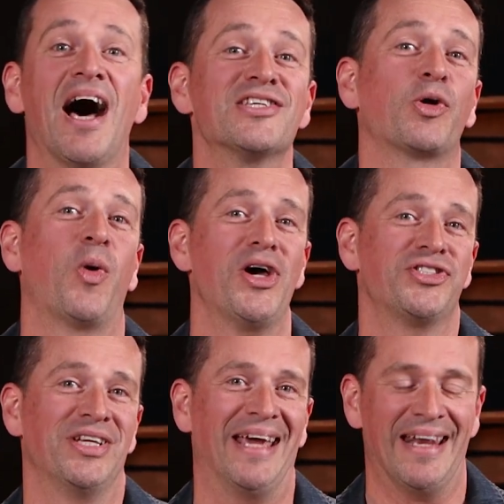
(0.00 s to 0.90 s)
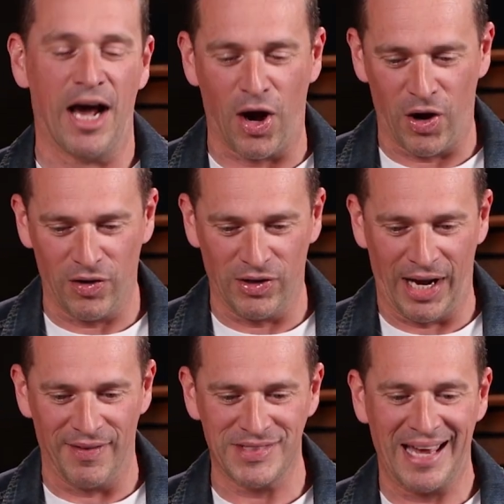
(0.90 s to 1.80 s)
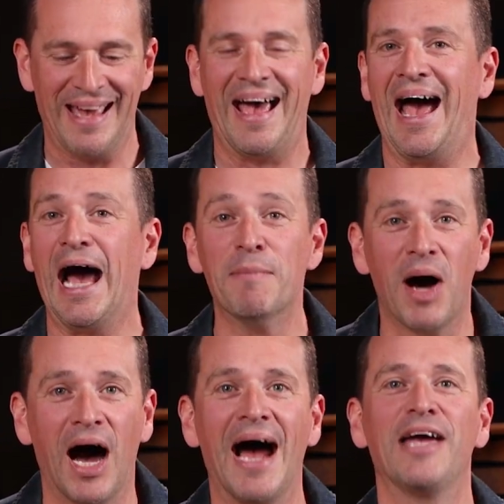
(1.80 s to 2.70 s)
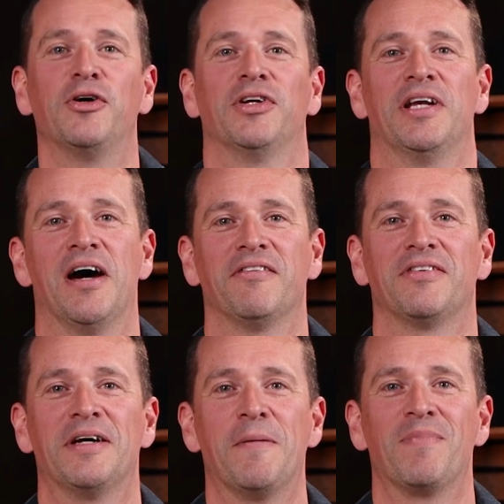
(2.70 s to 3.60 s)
us question in our own lives, am I good enough?